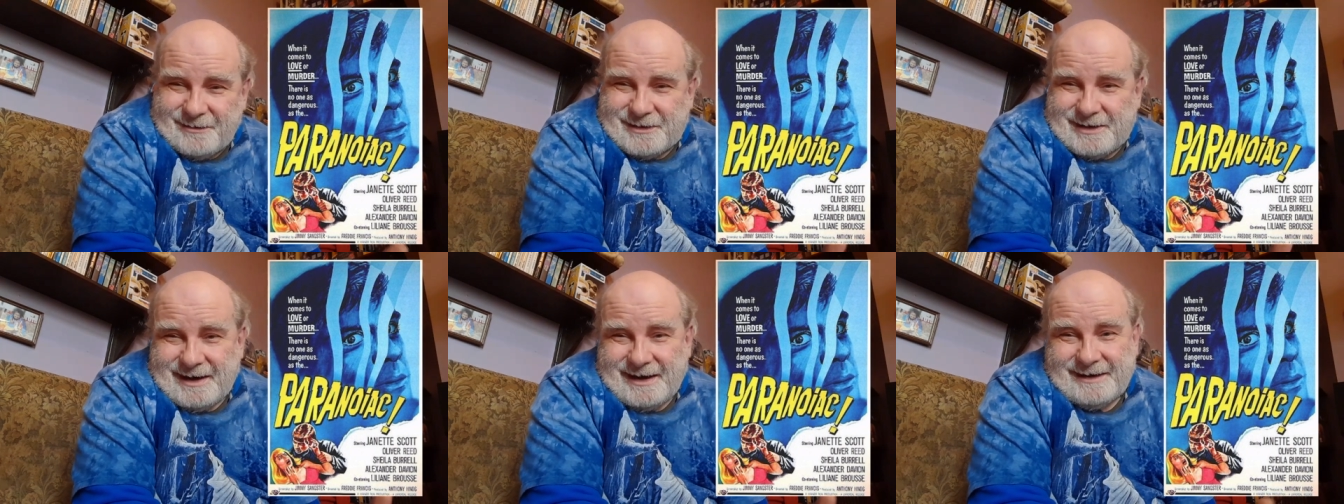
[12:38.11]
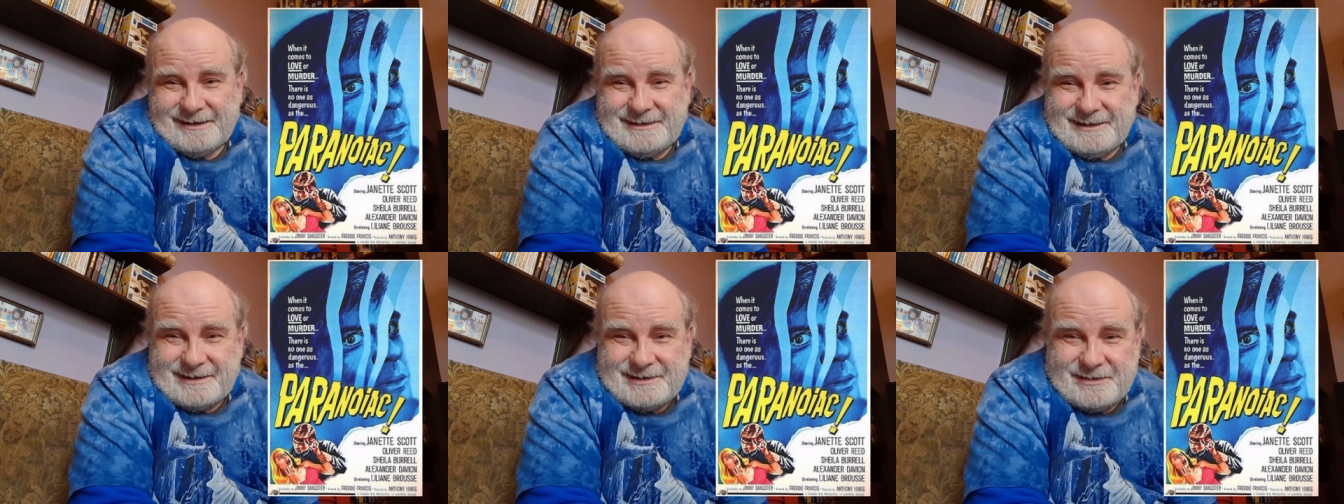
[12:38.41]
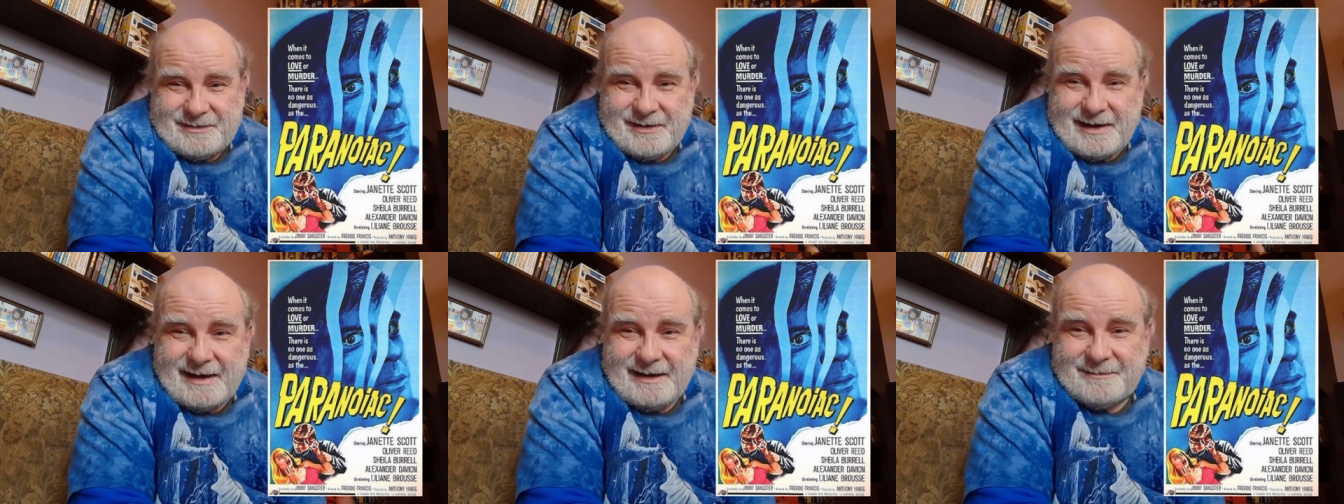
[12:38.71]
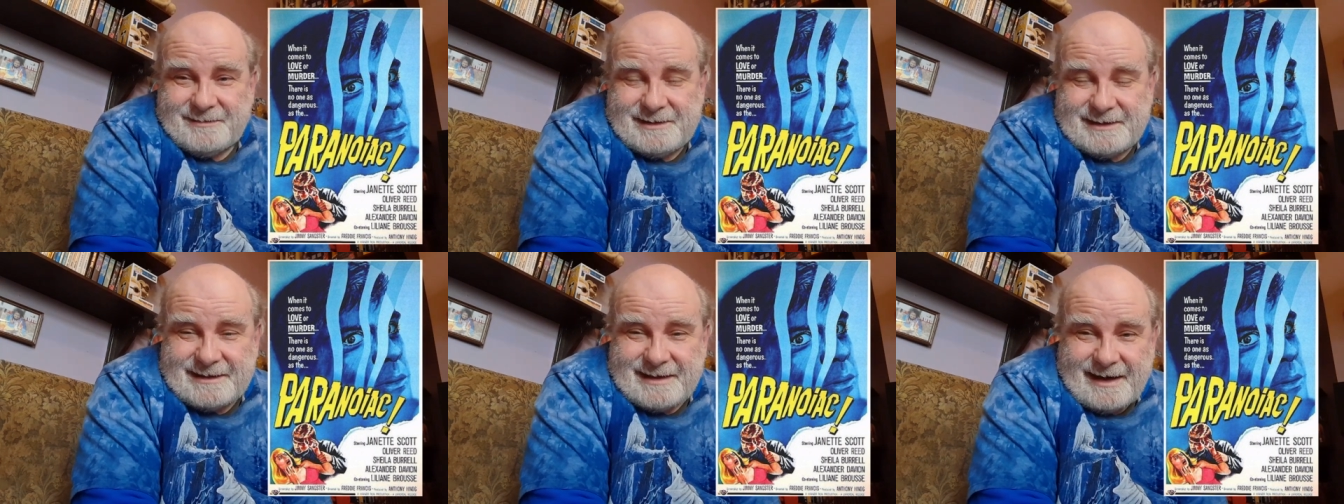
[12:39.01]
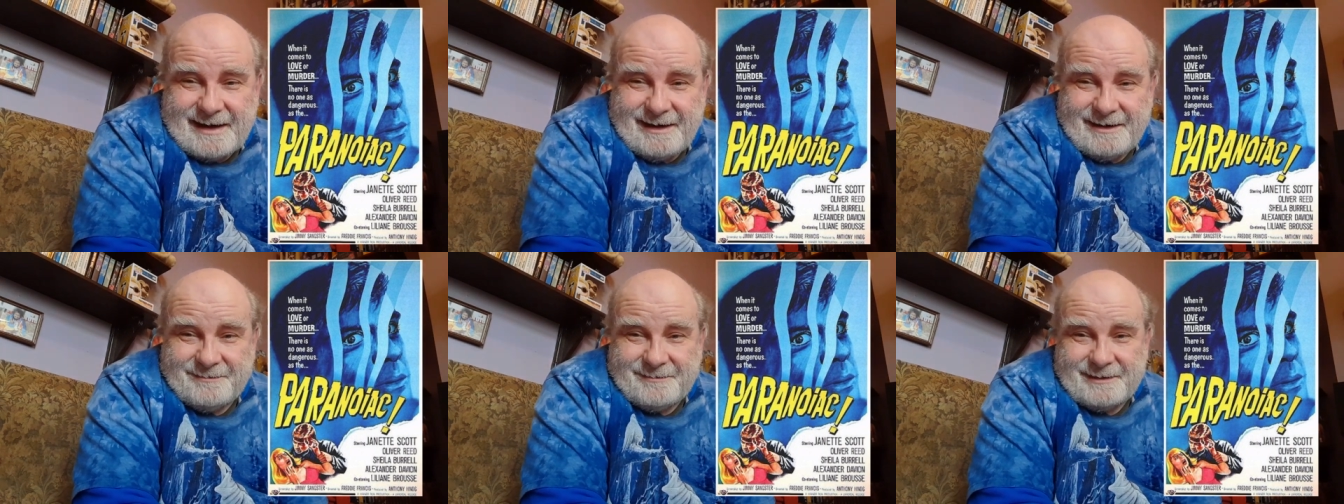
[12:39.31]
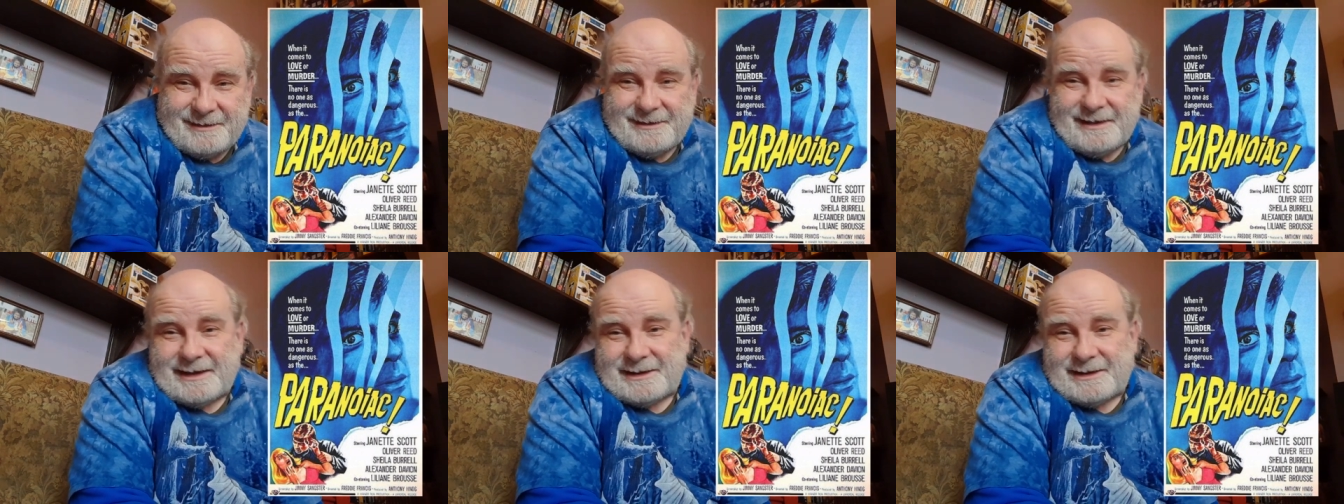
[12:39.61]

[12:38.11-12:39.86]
can I describe Simon?